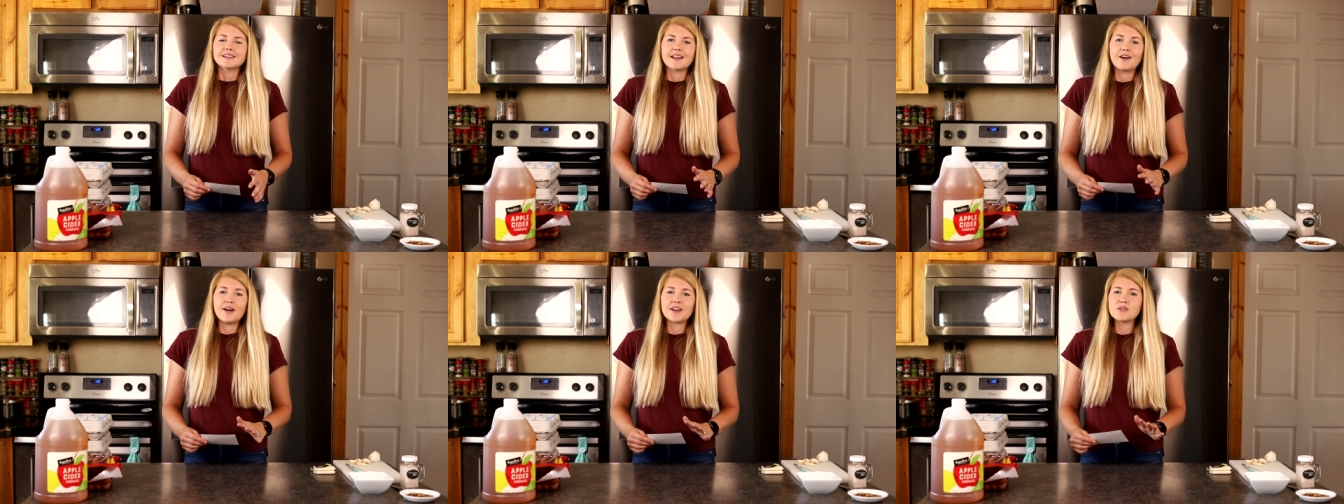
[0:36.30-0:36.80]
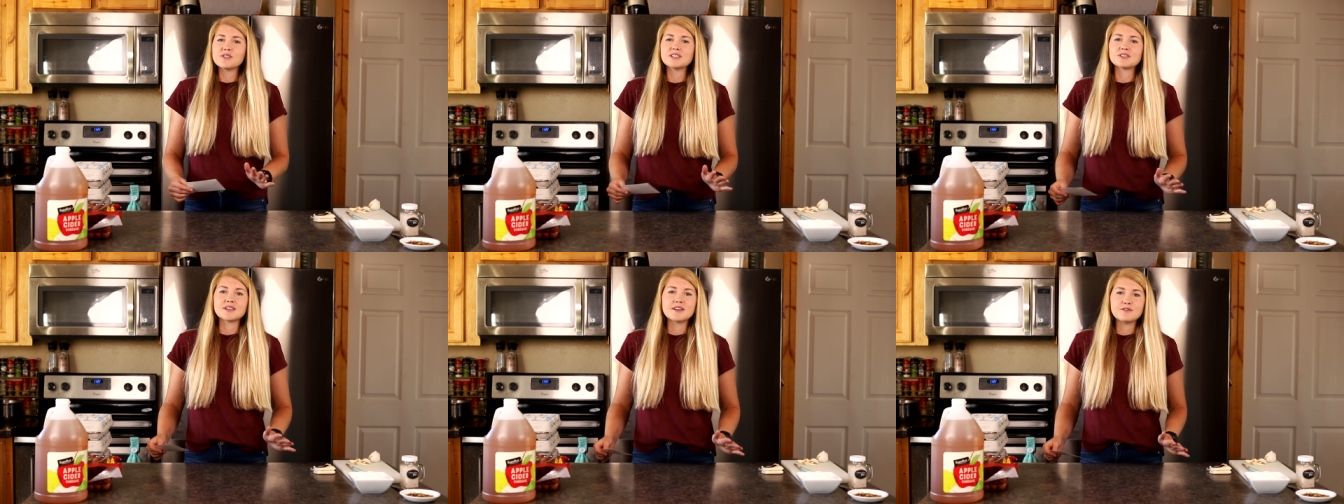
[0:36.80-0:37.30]
Now, I know
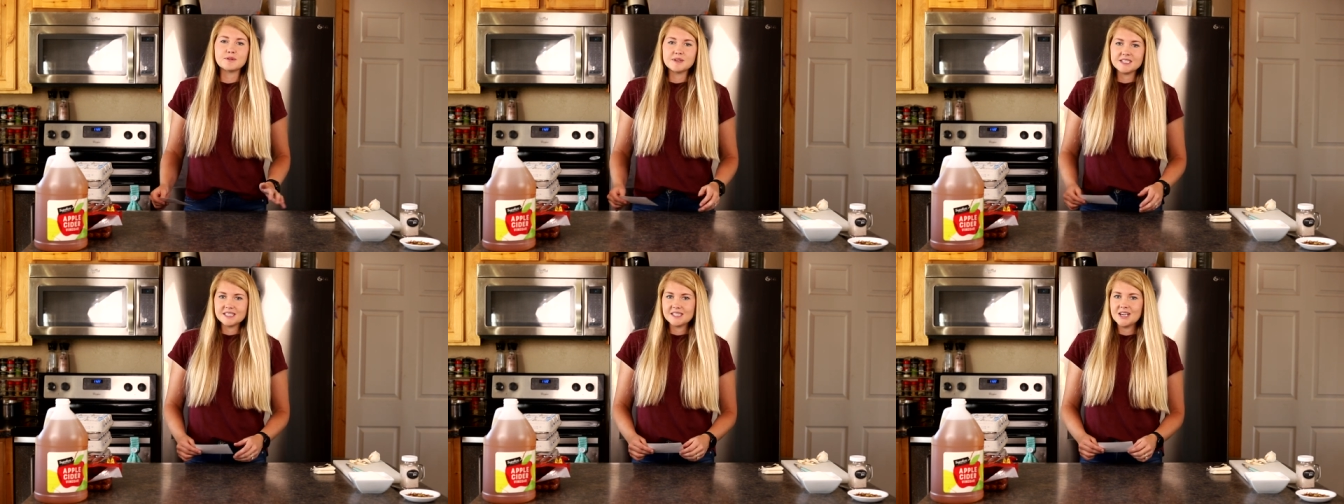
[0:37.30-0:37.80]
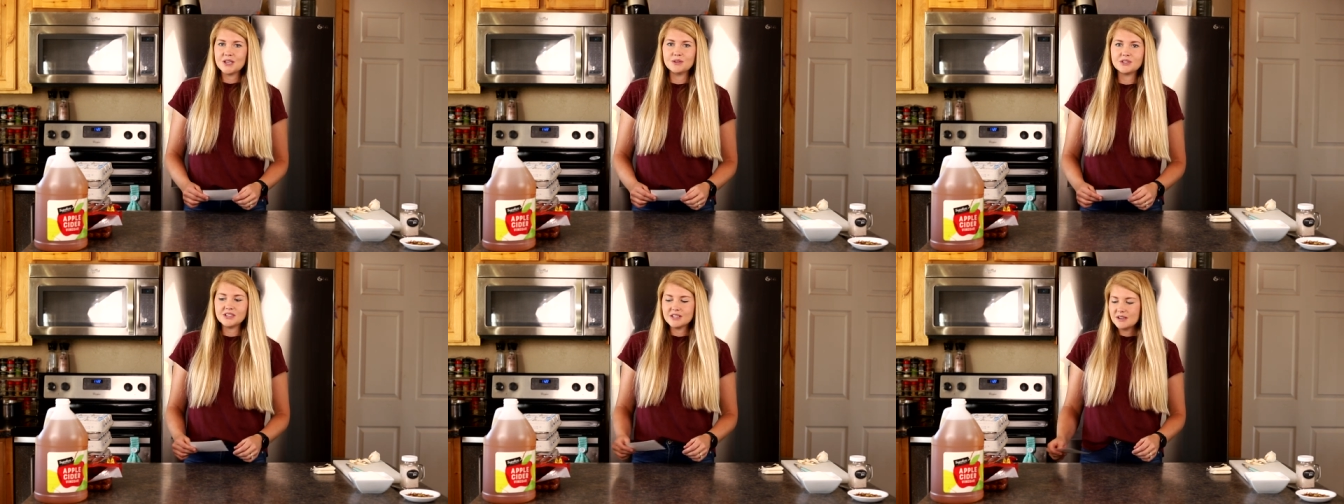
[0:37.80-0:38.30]
these are infamous. You
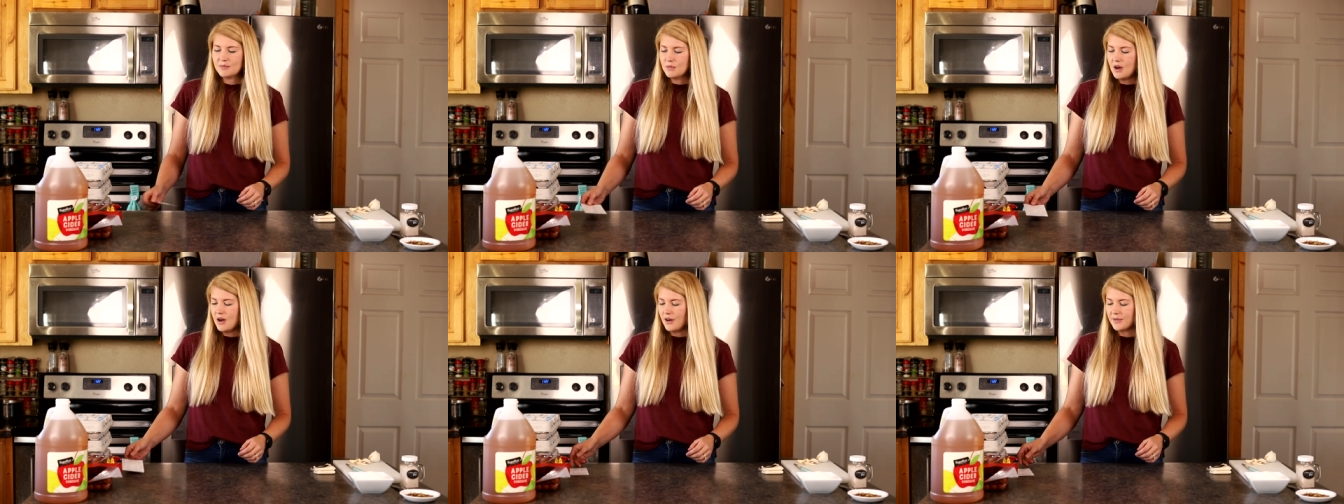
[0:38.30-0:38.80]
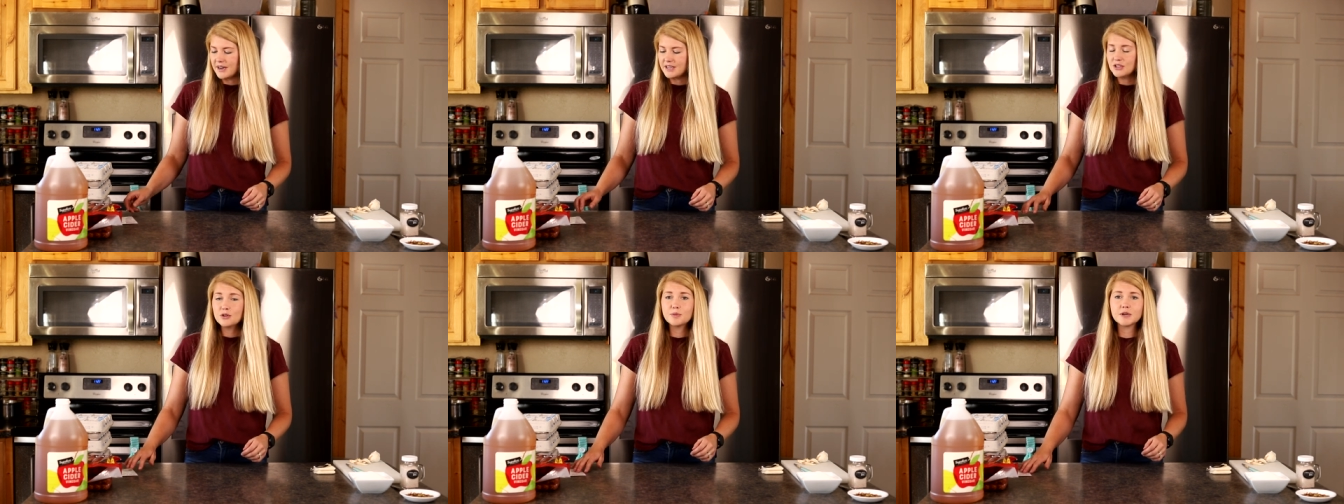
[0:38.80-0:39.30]
see them on
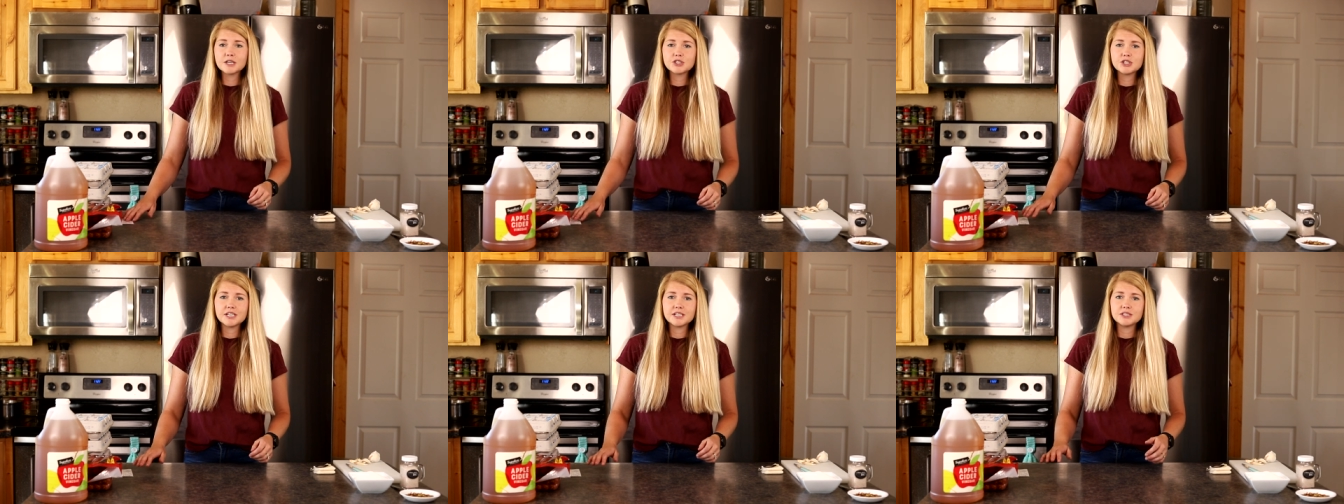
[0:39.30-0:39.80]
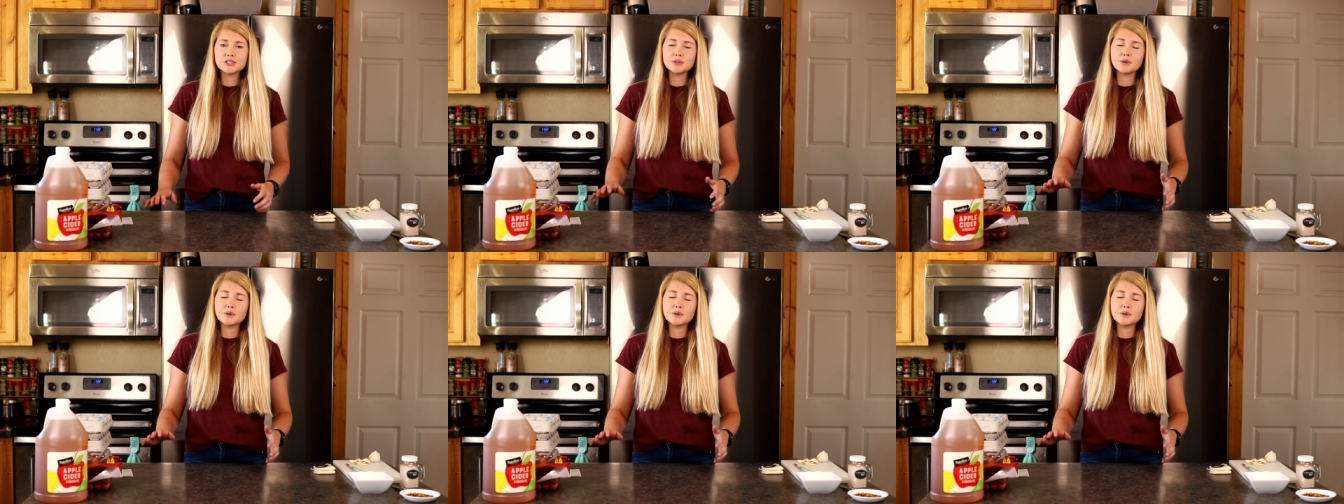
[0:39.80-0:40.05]
Randy Newberg's channel.